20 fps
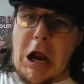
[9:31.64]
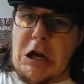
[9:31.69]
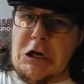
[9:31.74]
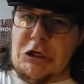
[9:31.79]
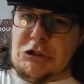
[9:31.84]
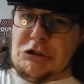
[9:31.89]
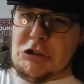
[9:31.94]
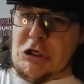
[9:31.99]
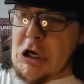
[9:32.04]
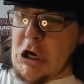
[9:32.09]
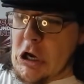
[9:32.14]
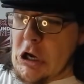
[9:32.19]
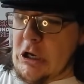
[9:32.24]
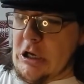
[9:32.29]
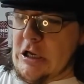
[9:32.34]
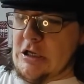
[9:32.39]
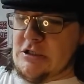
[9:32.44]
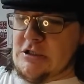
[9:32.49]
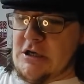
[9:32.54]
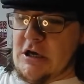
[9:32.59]
So
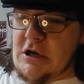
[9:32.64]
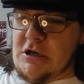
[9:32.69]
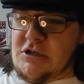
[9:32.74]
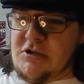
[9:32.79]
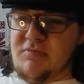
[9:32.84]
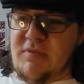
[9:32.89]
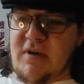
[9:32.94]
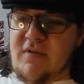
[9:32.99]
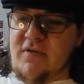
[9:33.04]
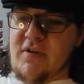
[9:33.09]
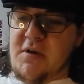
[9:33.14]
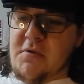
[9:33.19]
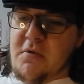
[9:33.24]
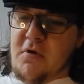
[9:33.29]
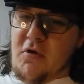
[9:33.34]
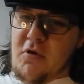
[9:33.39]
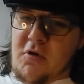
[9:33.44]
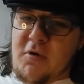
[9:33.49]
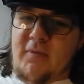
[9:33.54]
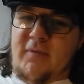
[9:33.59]
let's get on to the bit that you
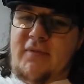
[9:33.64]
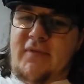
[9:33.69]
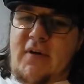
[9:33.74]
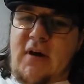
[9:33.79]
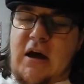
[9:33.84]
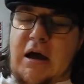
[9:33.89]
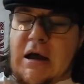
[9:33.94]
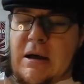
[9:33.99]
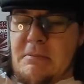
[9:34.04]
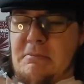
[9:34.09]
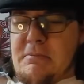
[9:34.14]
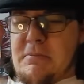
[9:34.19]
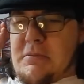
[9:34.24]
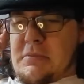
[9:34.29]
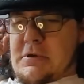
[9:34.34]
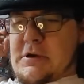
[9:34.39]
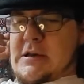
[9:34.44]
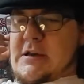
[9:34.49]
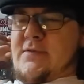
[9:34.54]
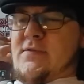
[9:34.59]
all come for.
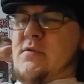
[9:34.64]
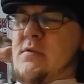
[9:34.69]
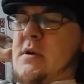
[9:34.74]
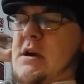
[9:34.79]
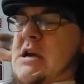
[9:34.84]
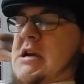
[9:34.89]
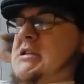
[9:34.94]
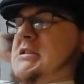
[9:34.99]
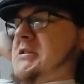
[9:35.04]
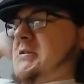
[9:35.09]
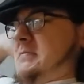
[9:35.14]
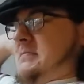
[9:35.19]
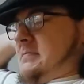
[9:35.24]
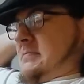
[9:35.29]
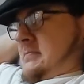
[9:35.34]
Giveaways.